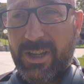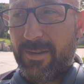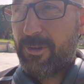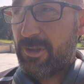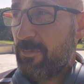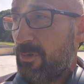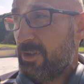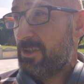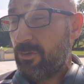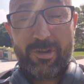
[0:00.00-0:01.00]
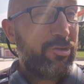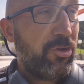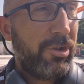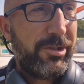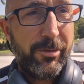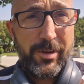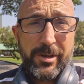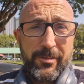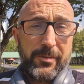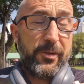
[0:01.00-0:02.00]
here most mornings, or I try to
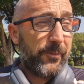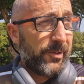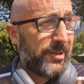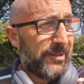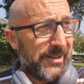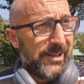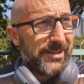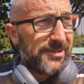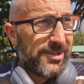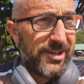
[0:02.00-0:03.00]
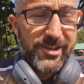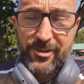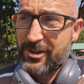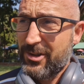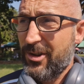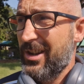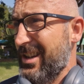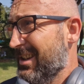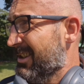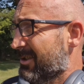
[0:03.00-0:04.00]
anyway. I'm certainly not as good at
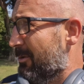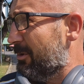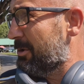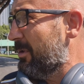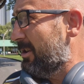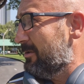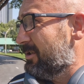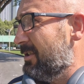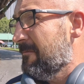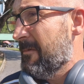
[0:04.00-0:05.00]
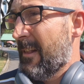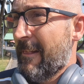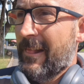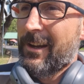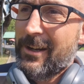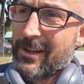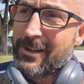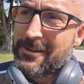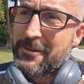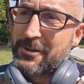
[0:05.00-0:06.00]
it as I was when I was
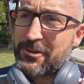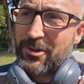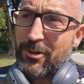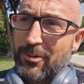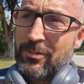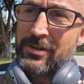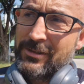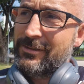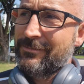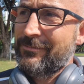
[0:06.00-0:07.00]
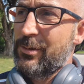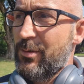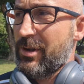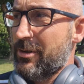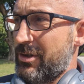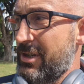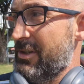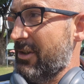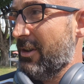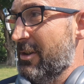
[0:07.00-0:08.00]
at school all those years
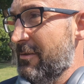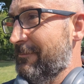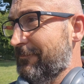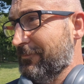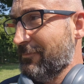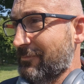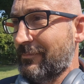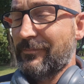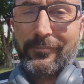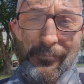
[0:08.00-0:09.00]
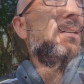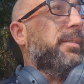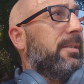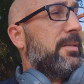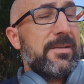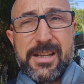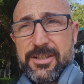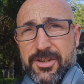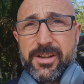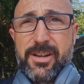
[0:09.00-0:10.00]
ago. There's
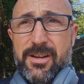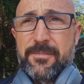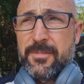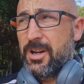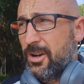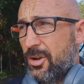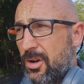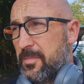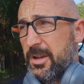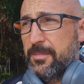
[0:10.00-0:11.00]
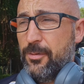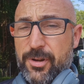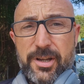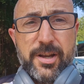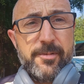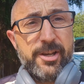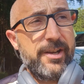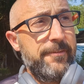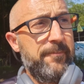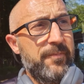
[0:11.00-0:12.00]
actually a lot of people that come
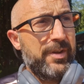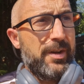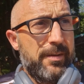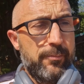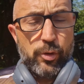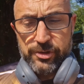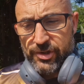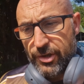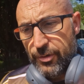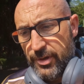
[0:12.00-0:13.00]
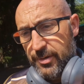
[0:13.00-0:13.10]
here, more so in the